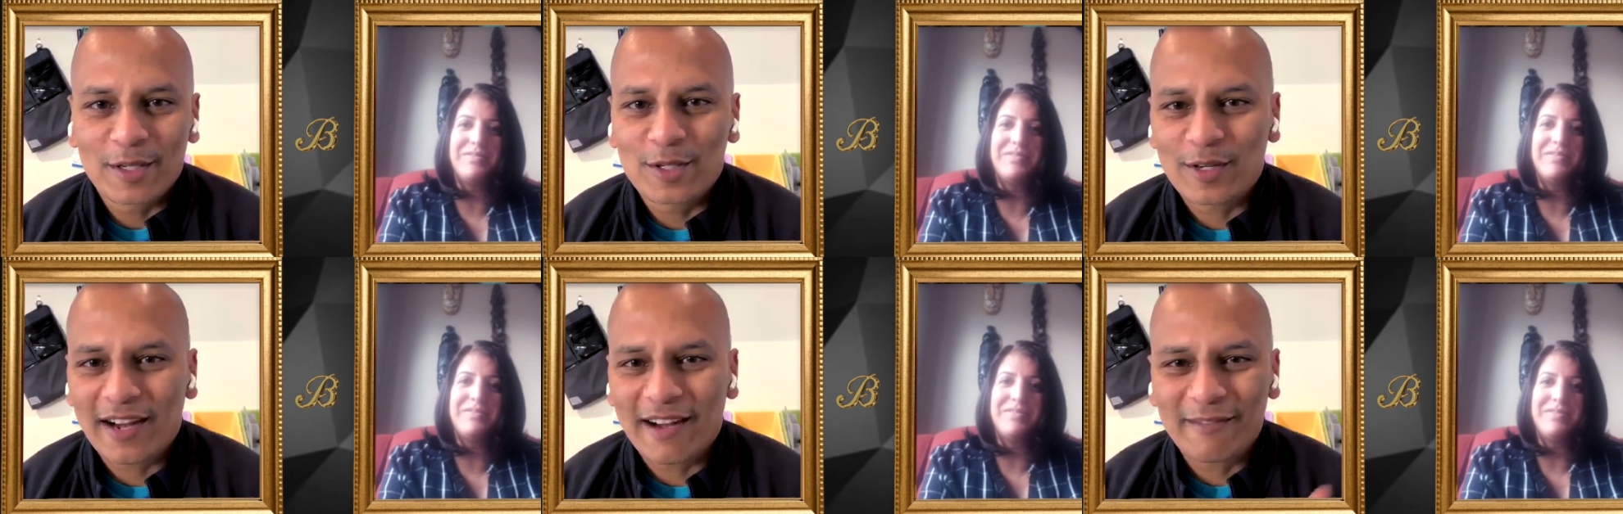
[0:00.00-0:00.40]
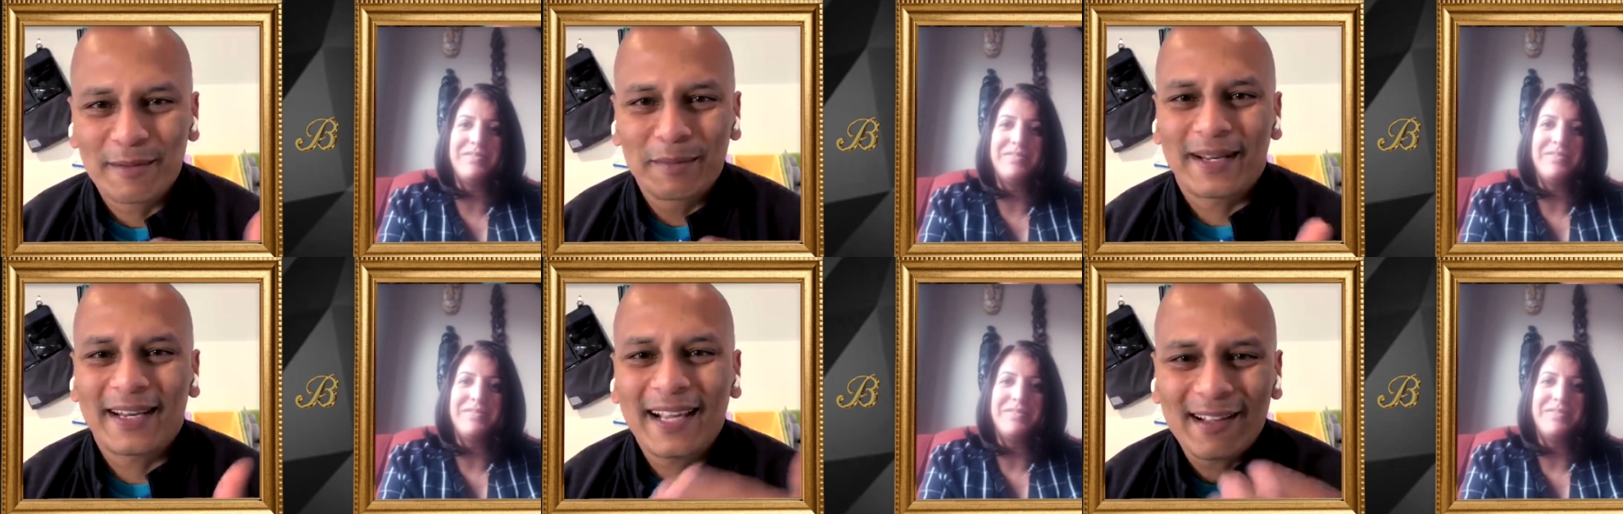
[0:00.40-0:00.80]
Speaker 1: everybody
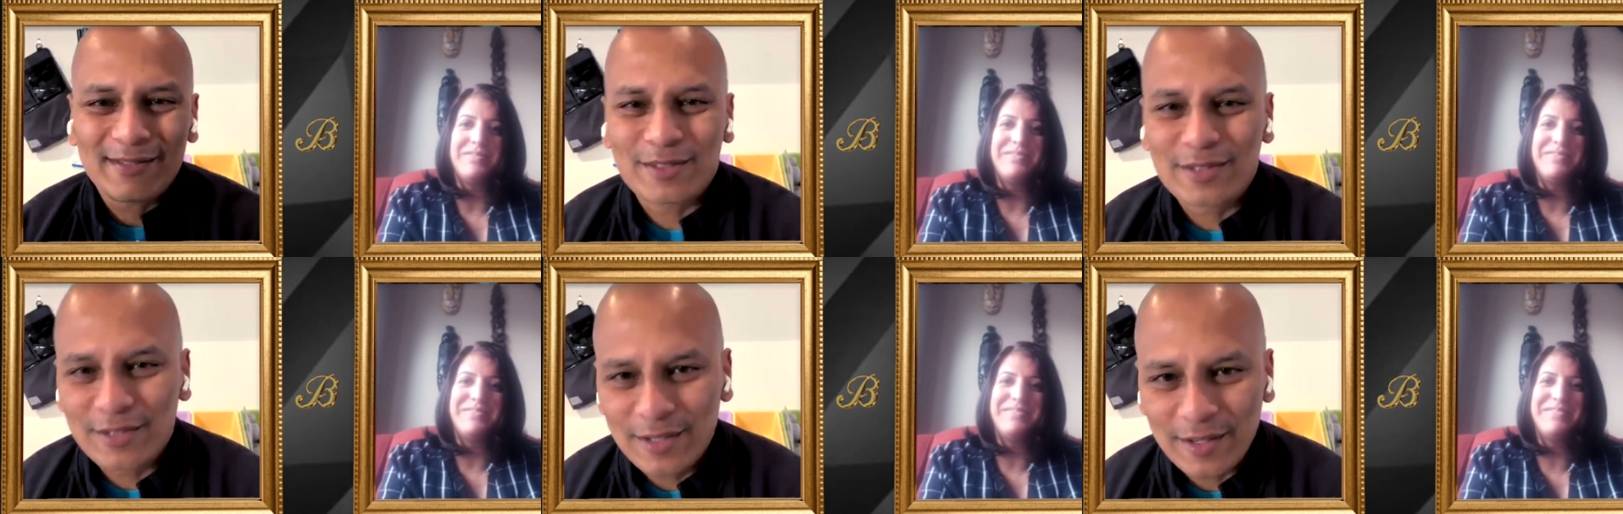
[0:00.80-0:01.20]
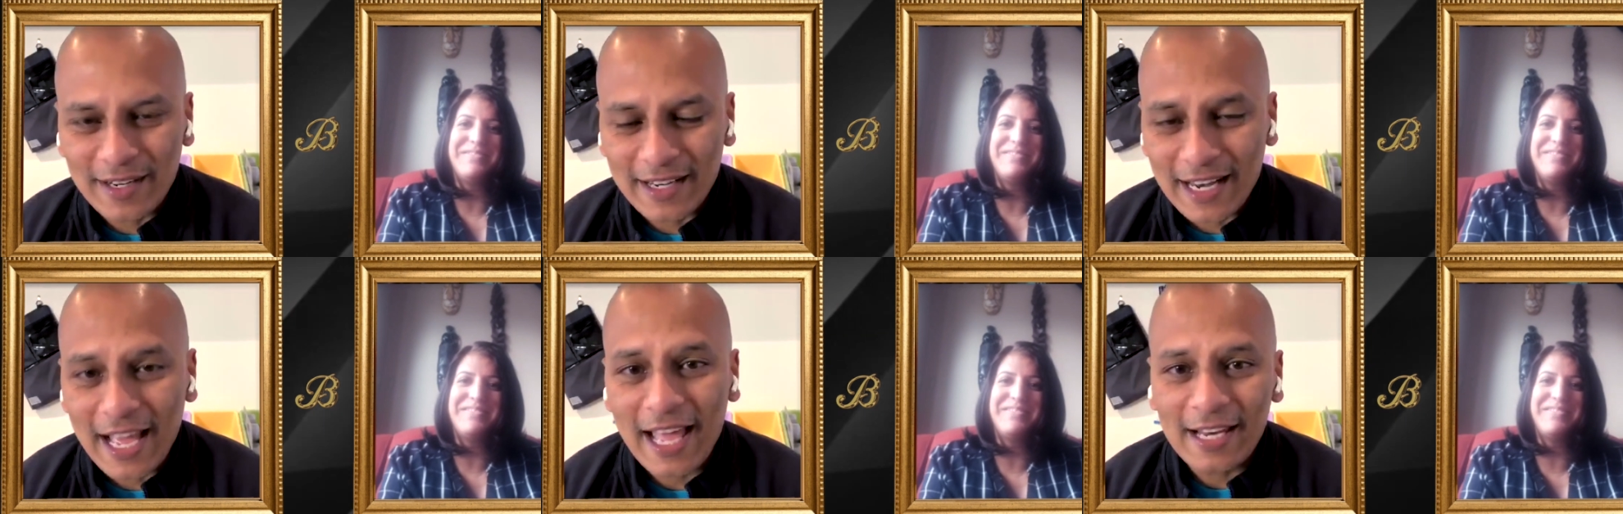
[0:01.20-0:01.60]
else is good. And
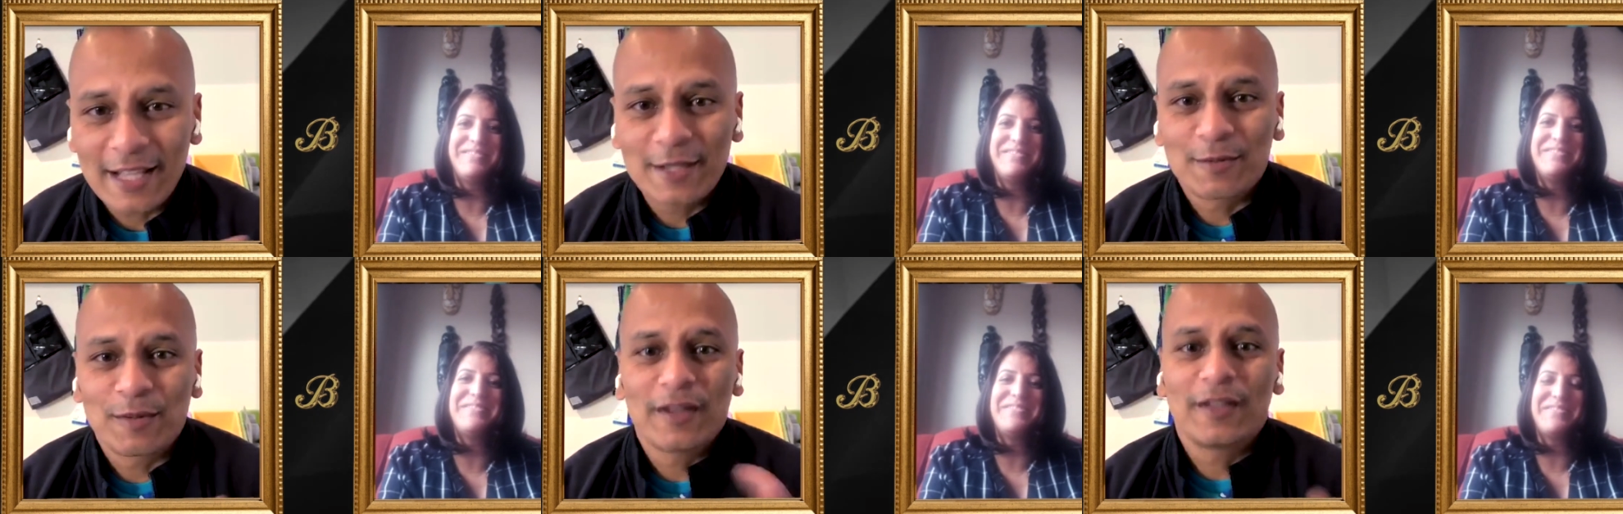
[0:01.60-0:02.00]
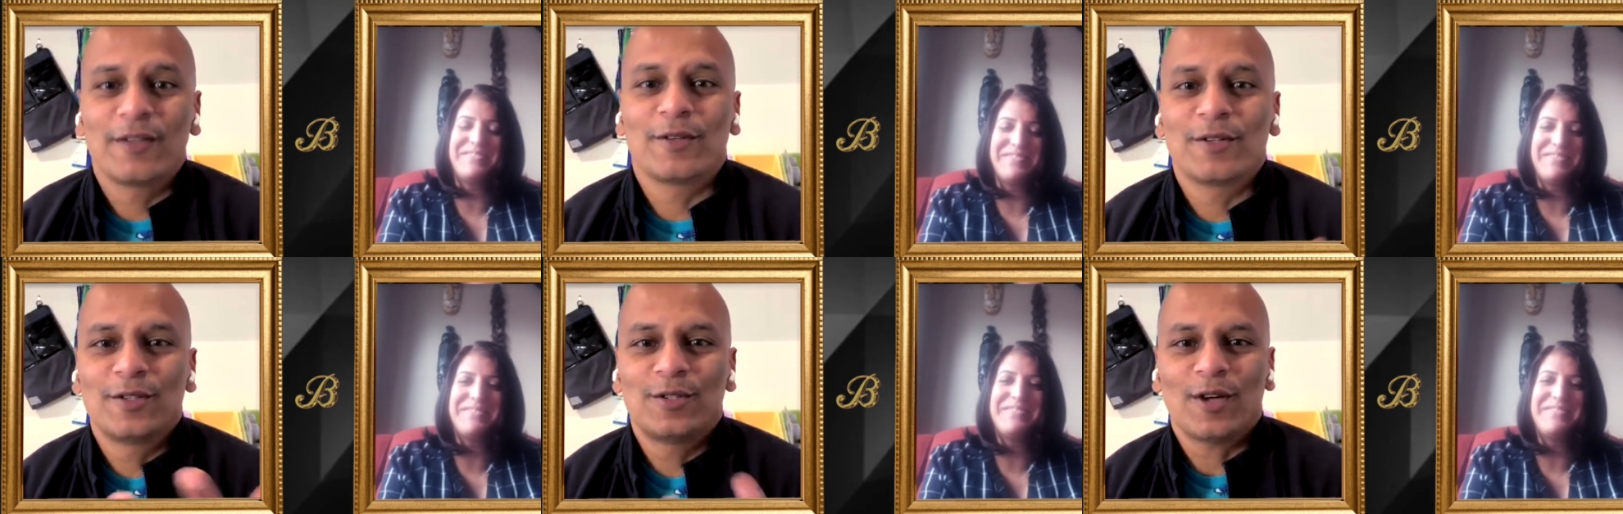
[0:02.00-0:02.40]
that is what your
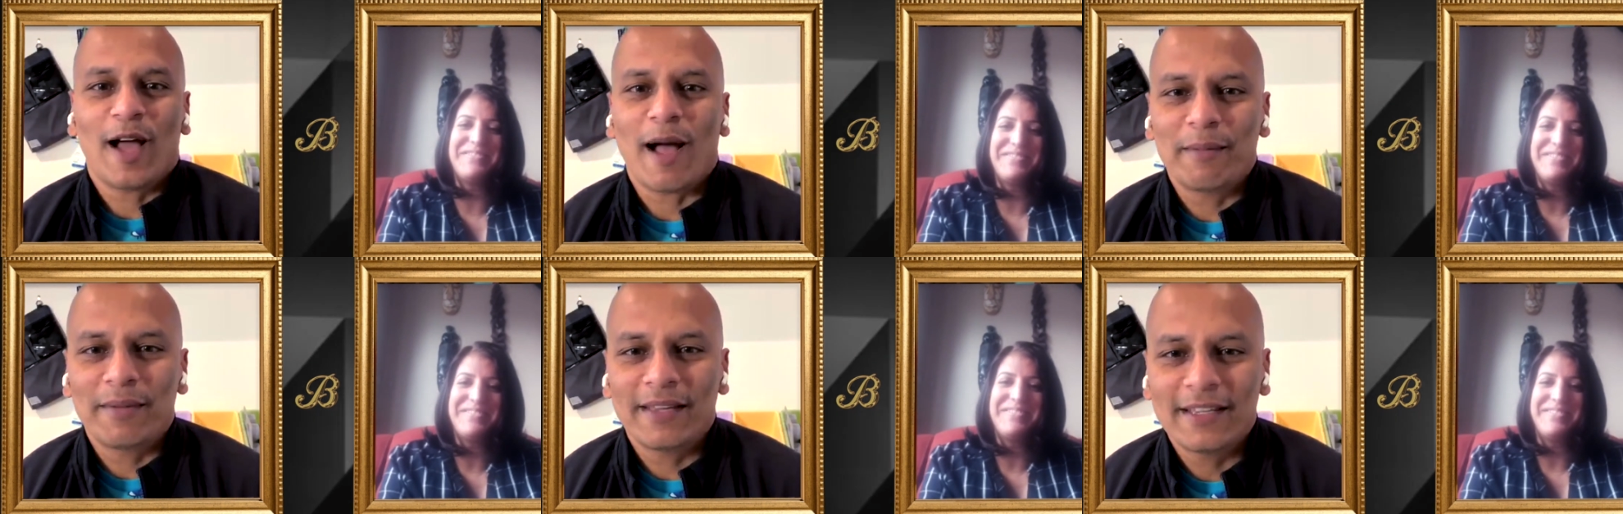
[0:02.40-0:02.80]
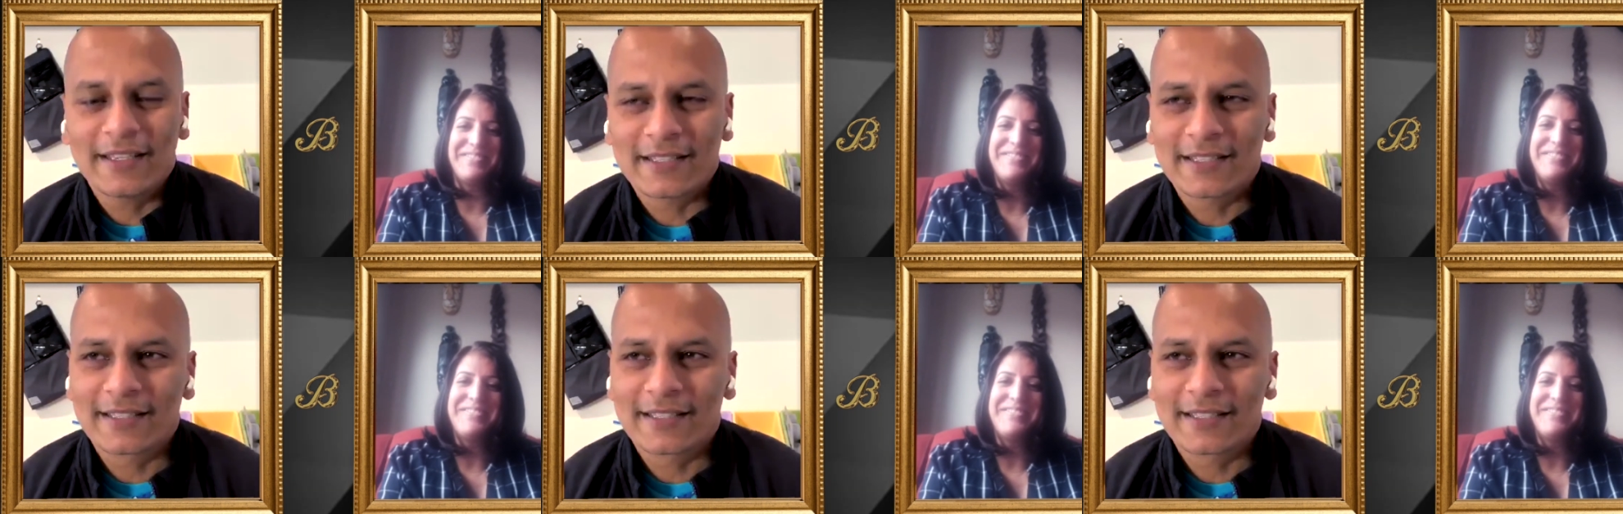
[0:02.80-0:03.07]
job is.